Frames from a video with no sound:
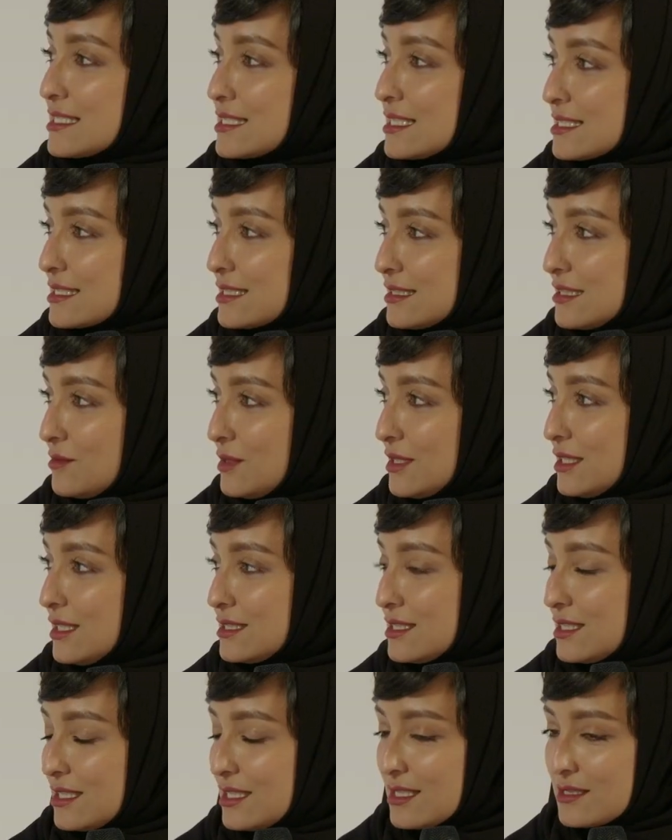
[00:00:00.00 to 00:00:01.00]

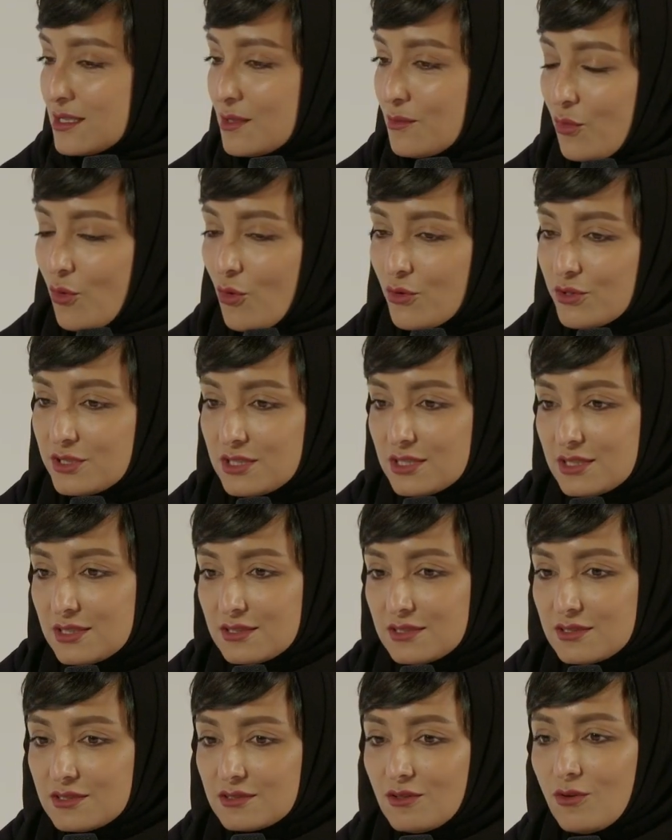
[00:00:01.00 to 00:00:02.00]
sustainability is
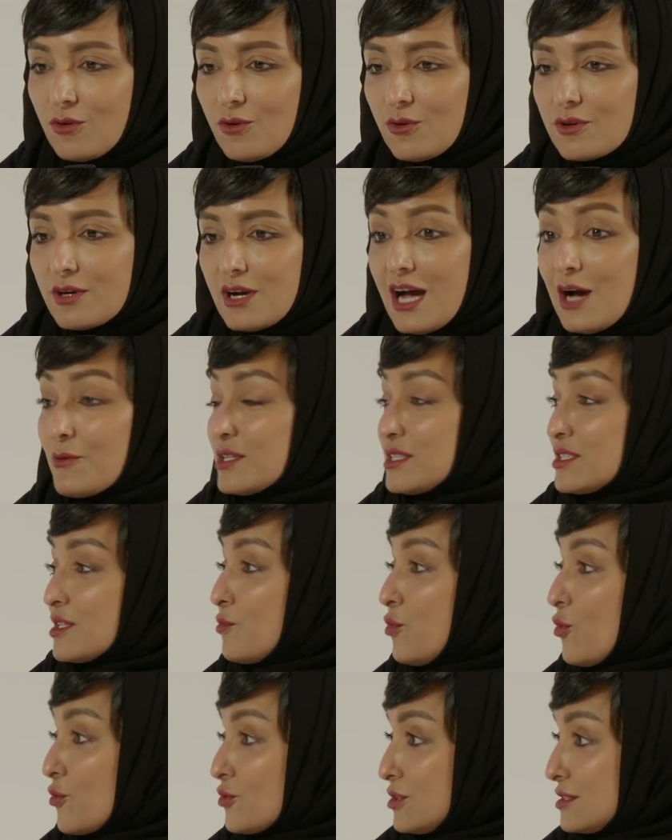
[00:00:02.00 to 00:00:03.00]
important, or how it's
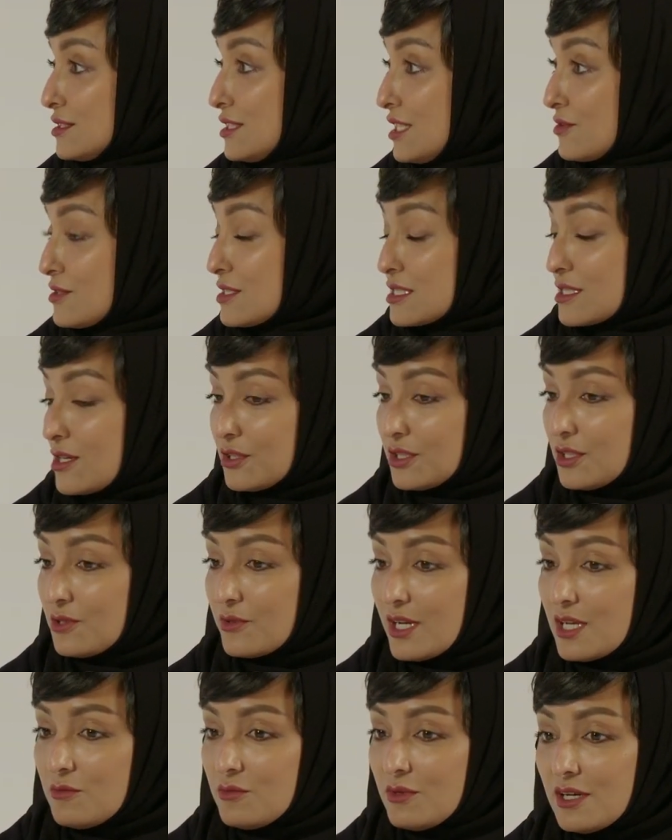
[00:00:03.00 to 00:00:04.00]
important here in Saudi
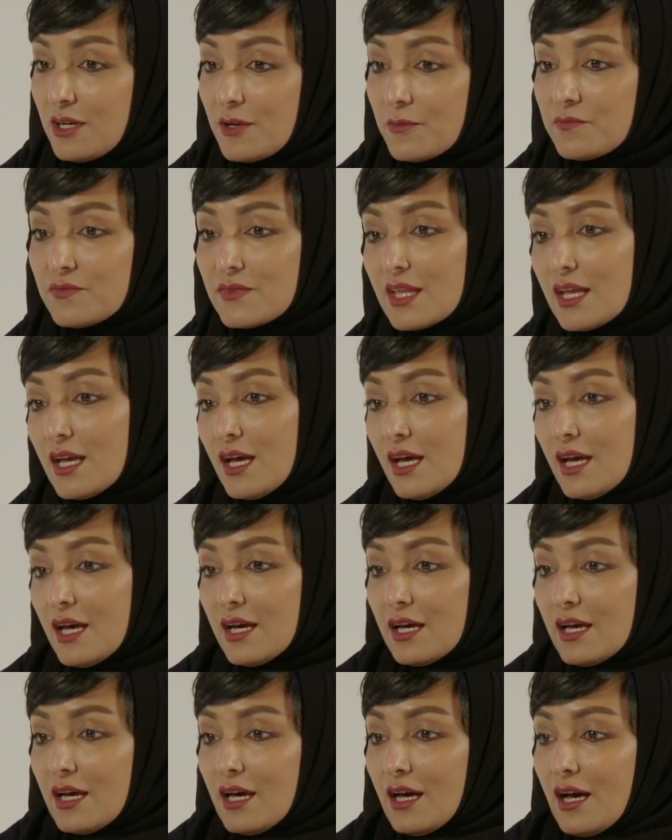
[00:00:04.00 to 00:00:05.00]
Arabia.
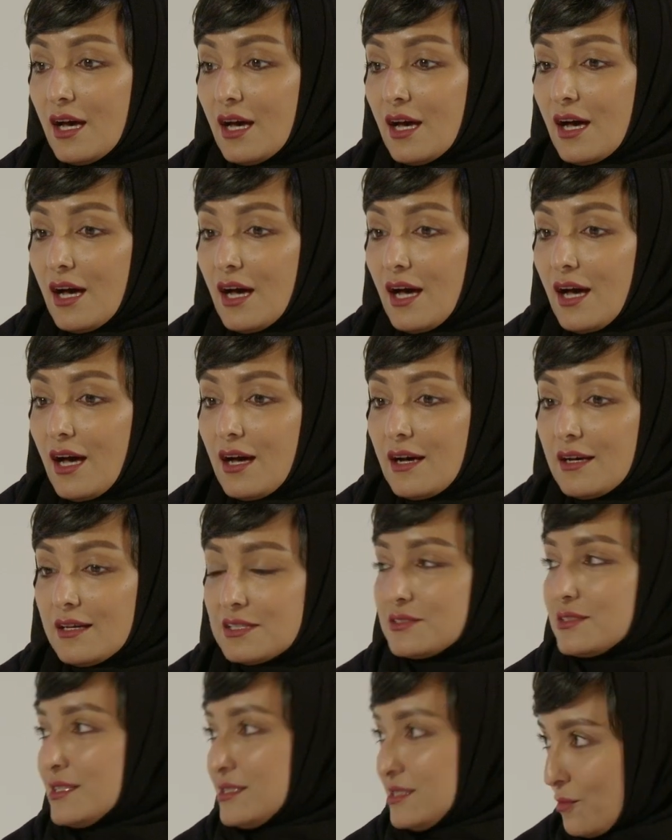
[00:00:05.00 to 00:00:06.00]

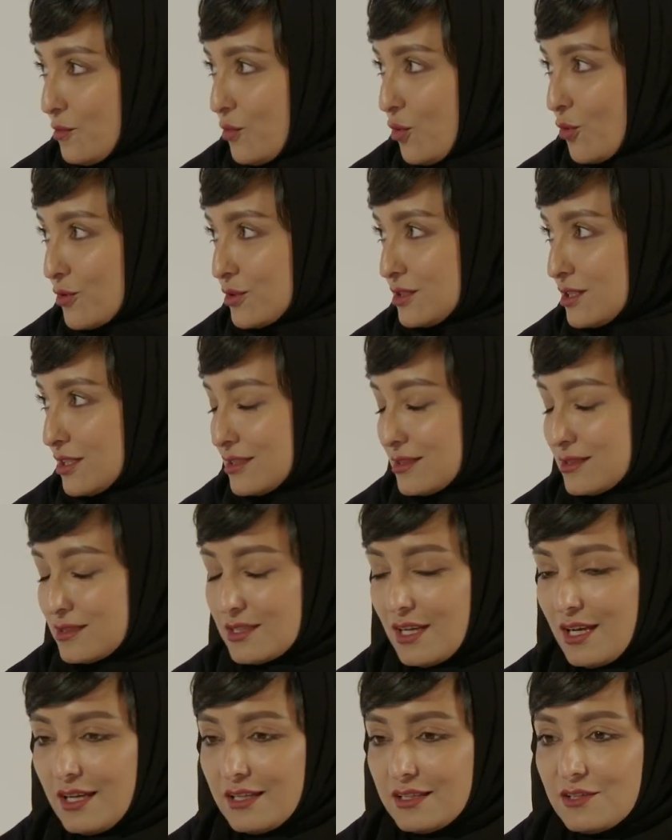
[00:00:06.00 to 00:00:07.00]
It is
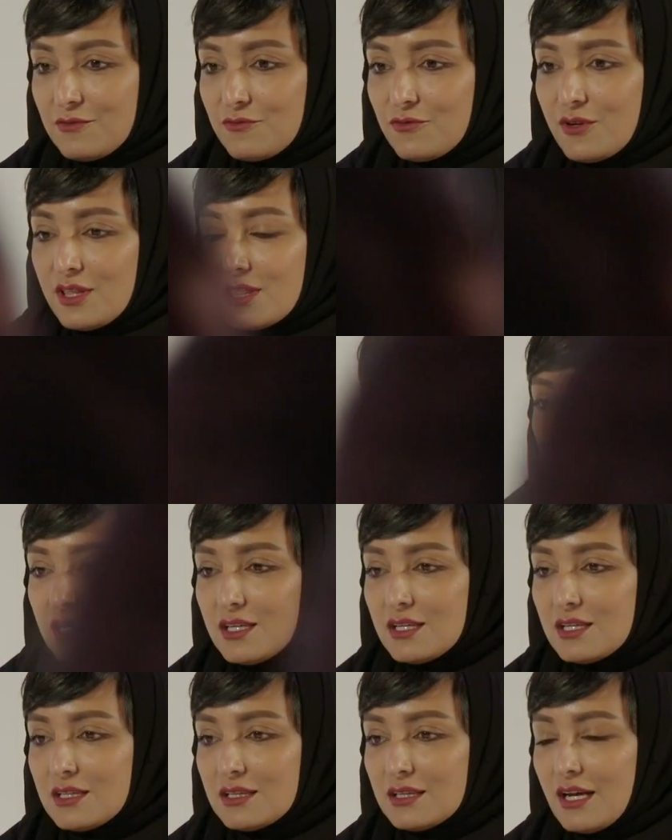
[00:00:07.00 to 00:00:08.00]
important, and if we
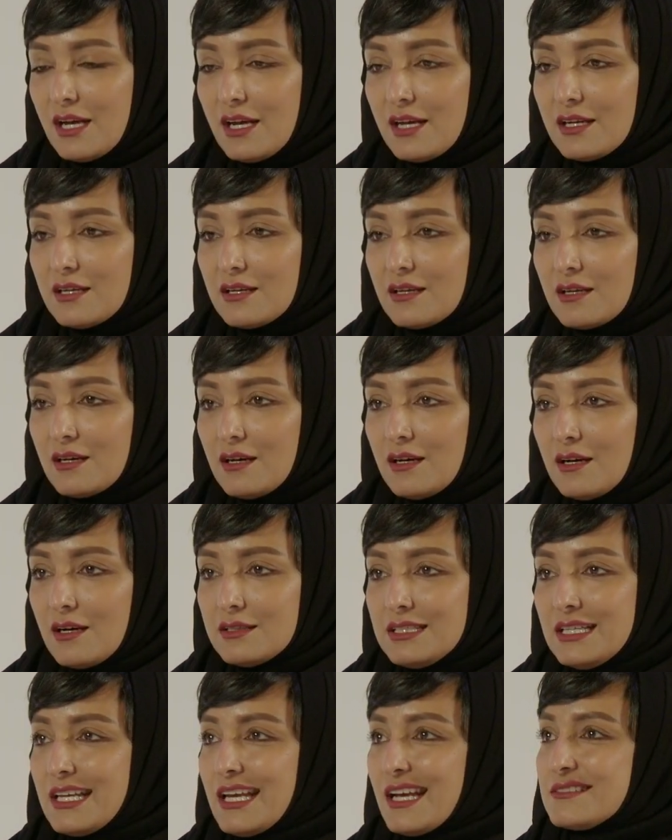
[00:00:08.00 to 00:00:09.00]
think like
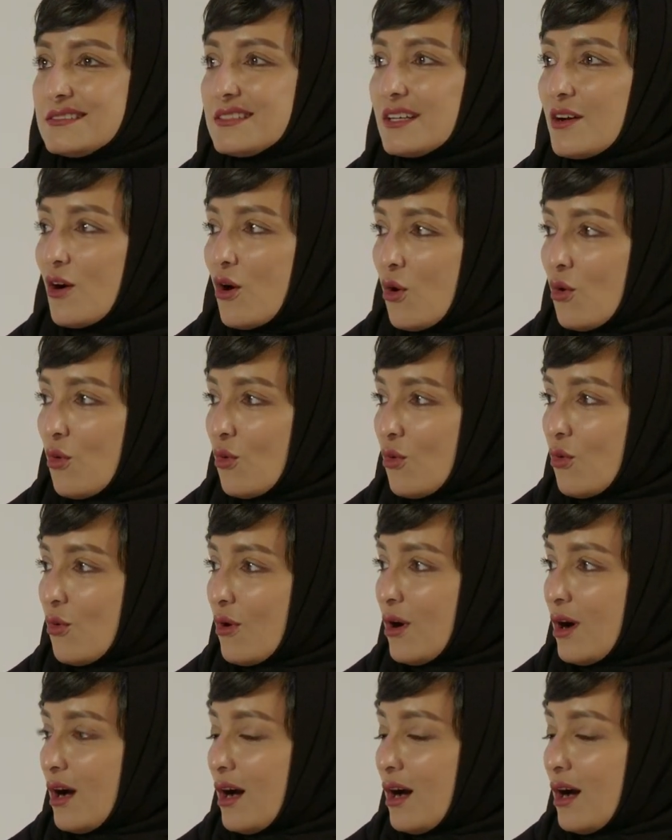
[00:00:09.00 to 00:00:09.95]
a decade ago,